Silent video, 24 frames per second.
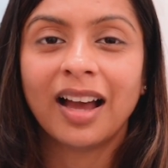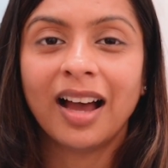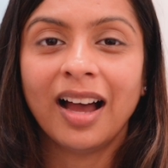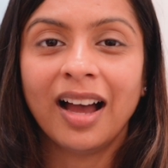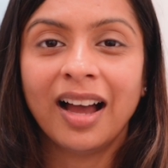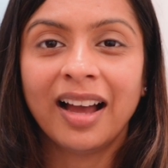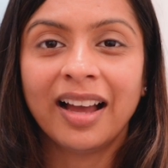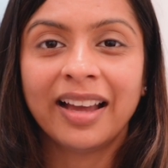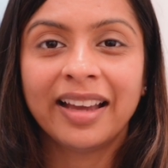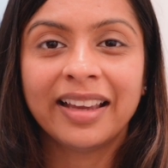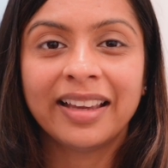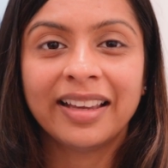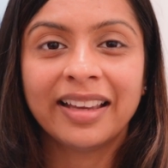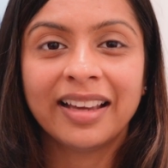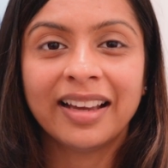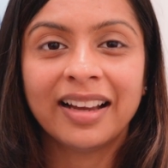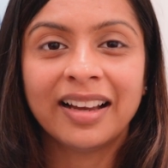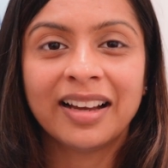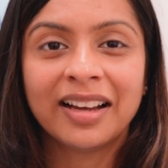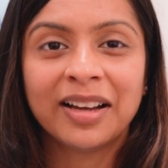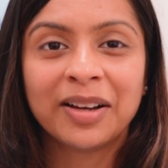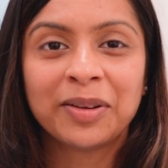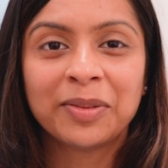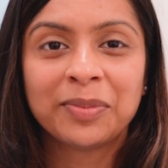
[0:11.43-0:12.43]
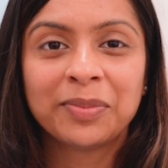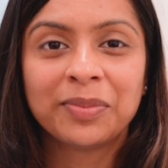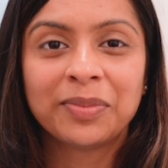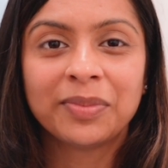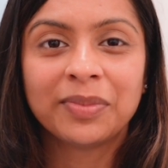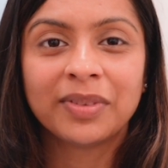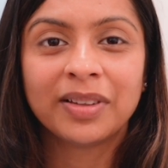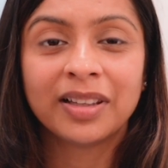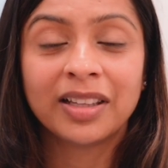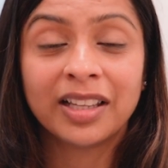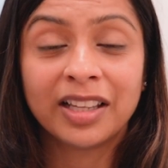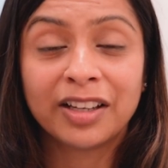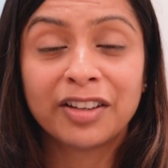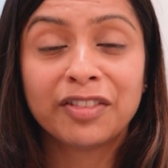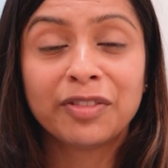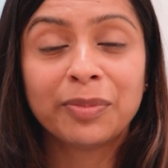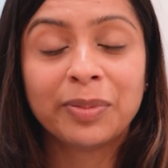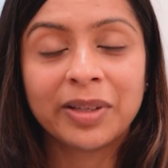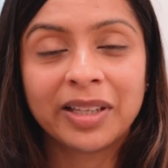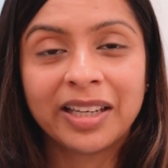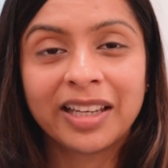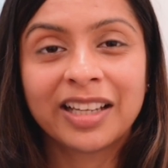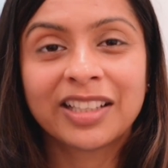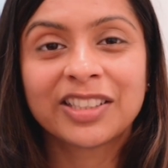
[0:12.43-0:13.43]
I um, love
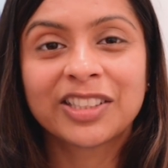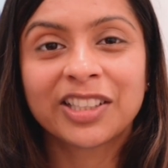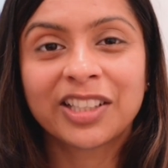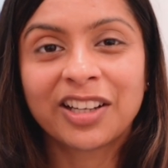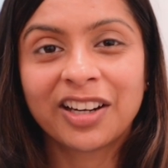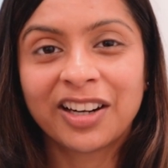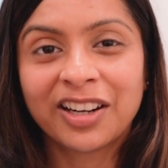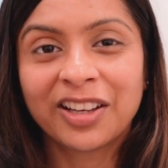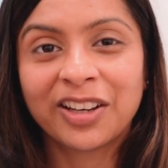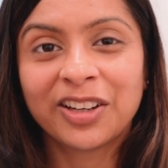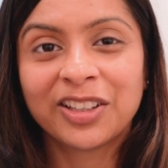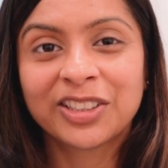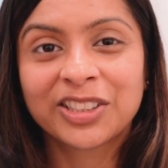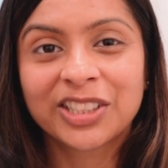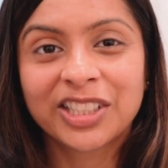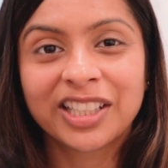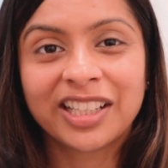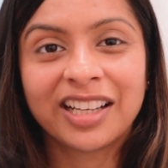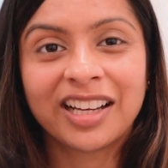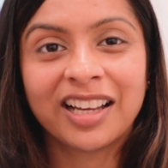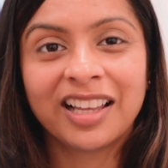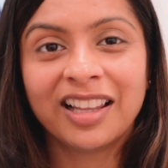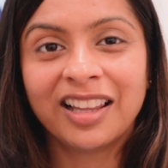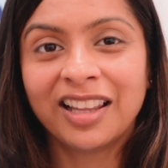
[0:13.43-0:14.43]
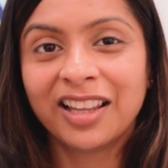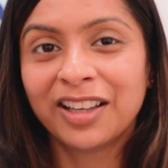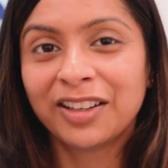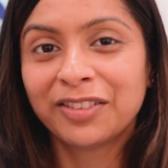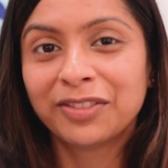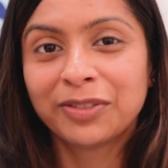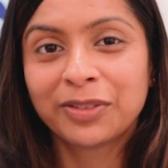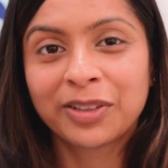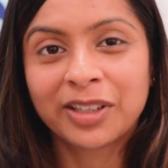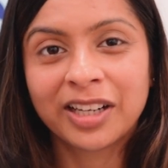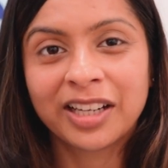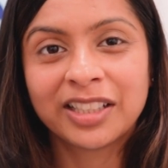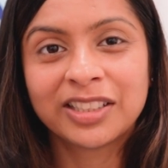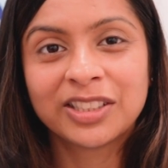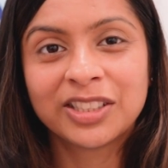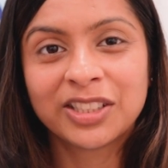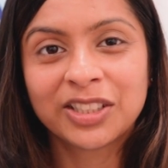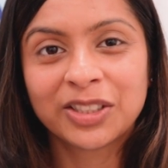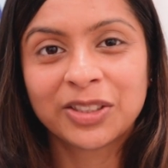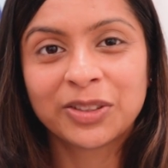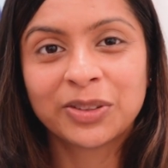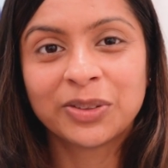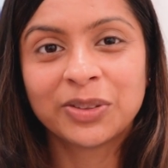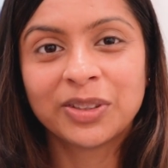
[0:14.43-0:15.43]
pediatric cardiology. I love what I
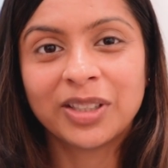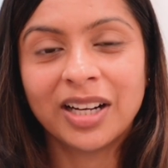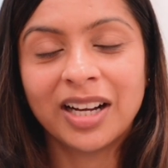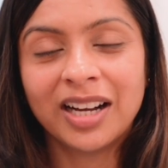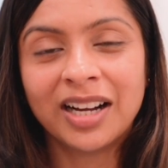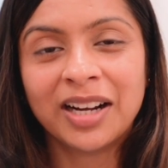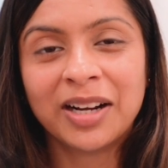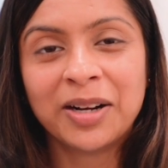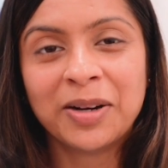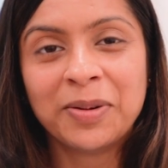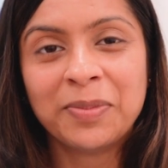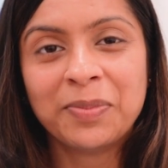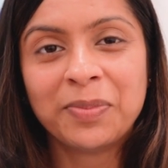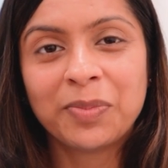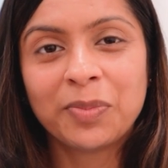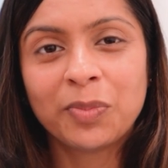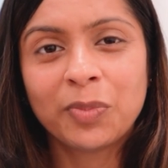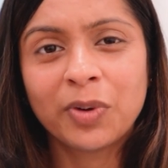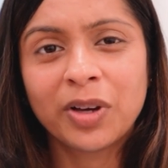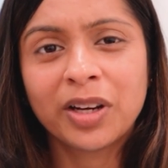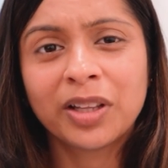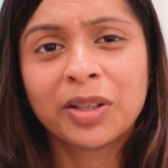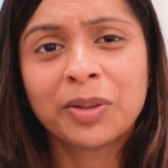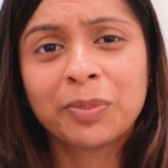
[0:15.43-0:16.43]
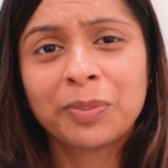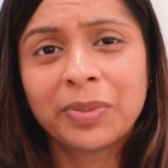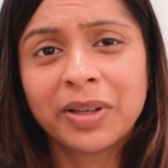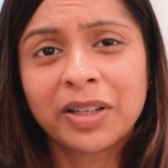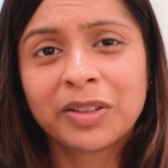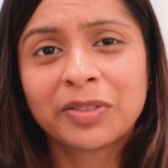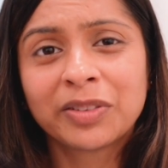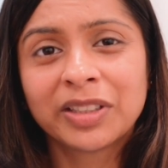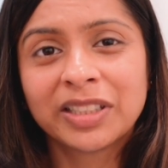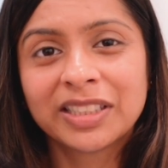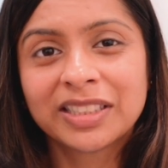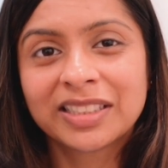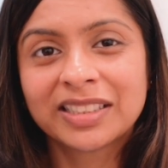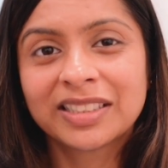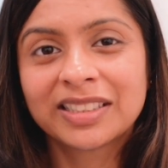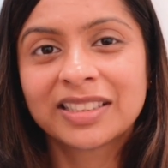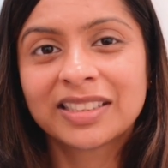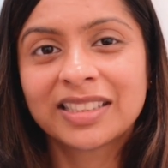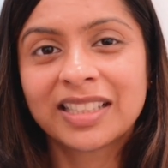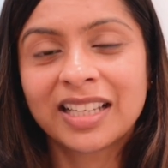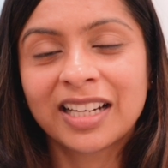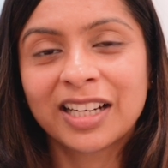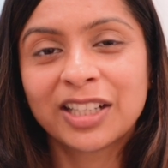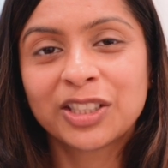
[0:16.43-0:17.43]
do. Um, one of the big
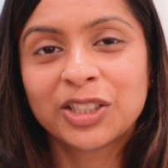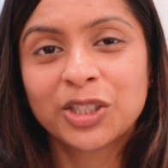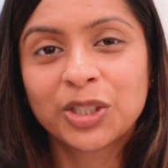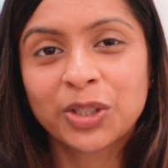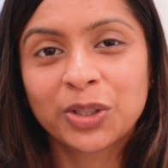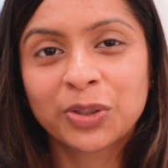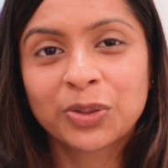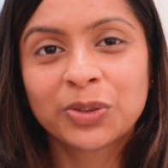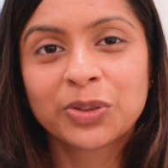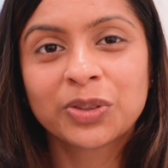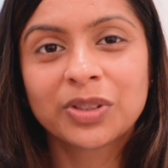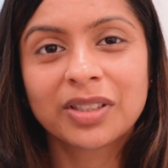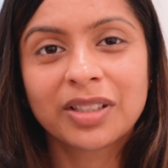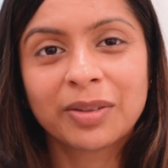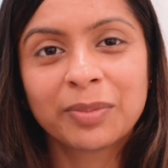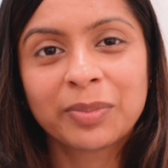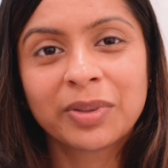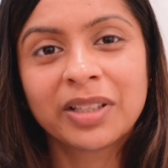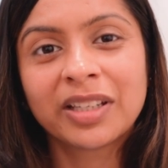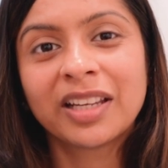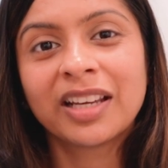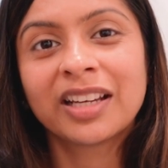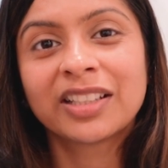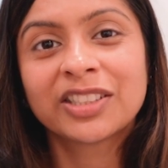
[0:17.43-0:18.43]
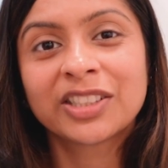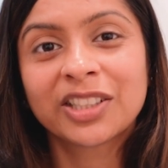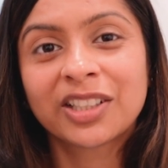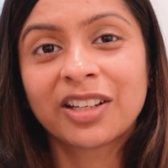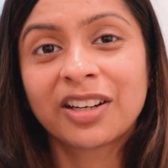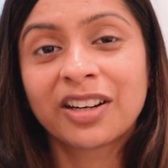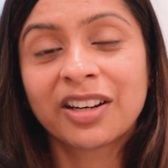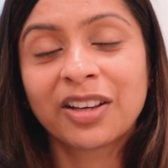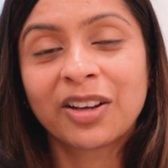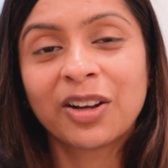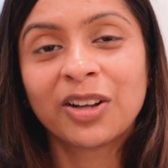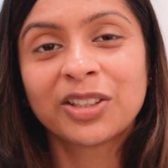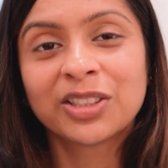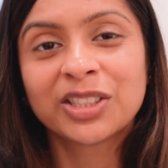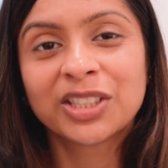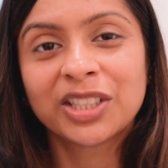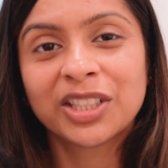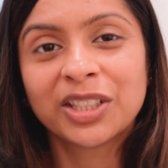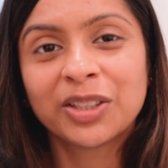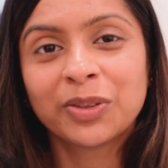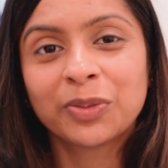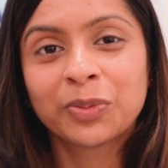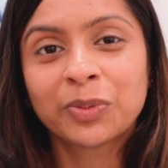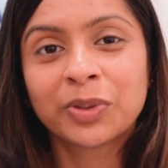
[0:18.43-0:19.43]
reasons that I chose pediatric
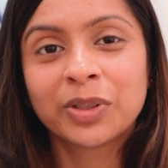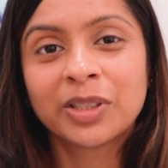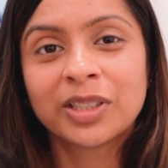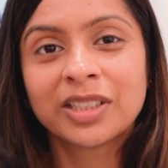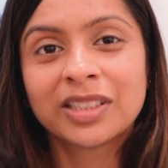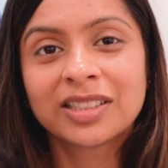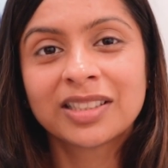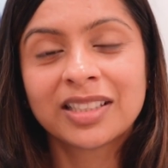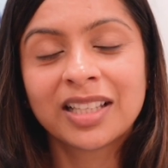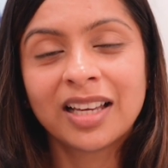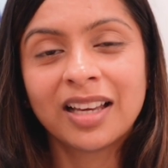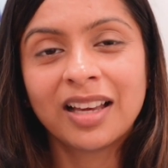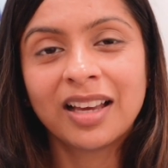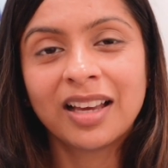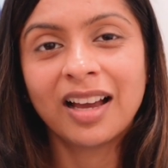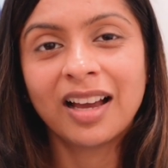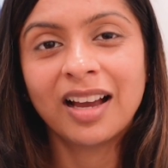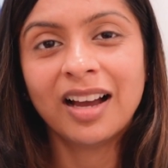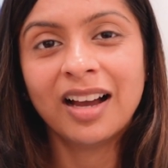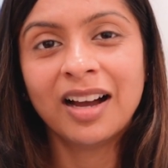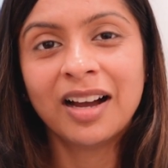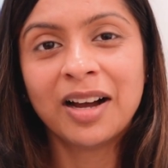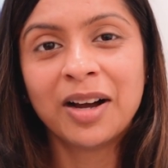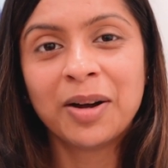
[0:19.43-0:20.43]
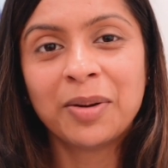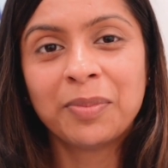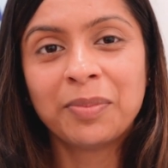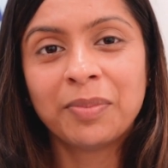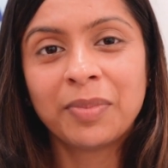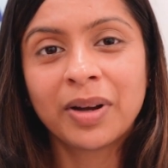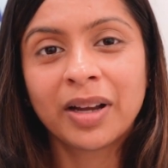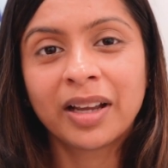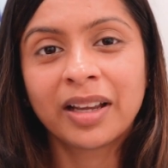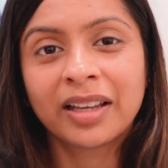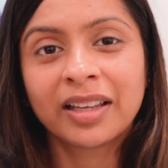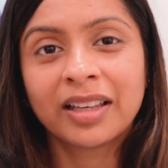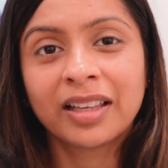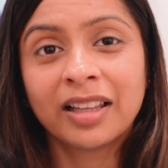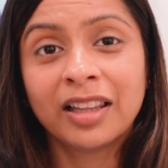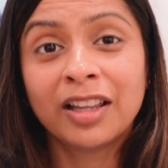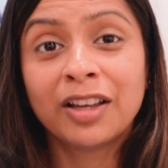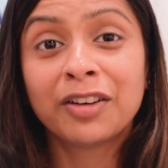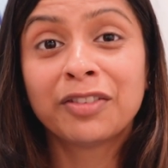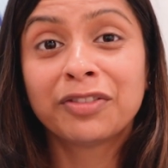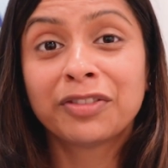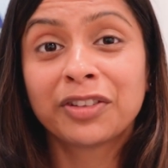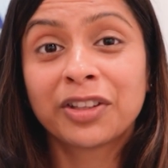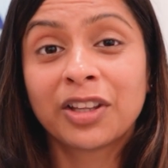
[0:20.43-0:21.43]
cardiology was um, my
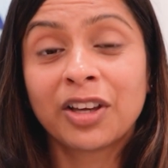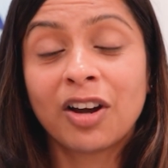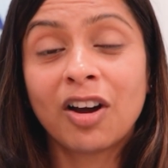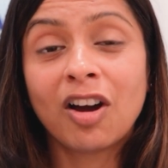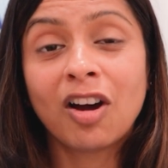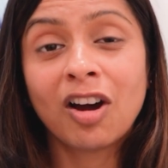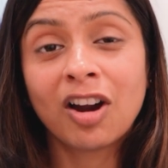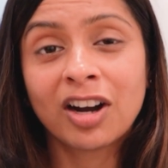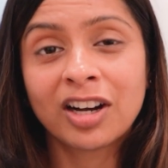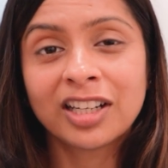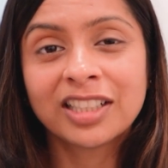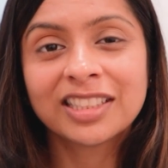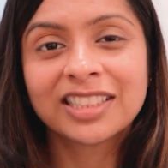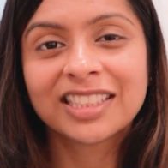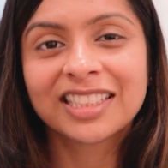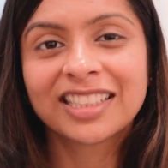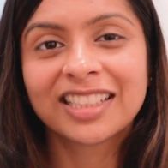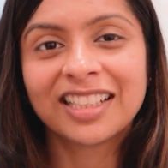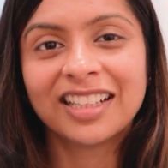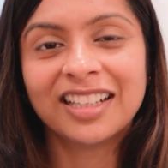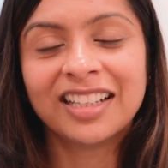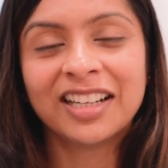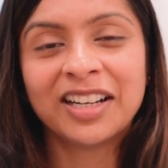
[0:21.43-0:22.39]
love for the heart.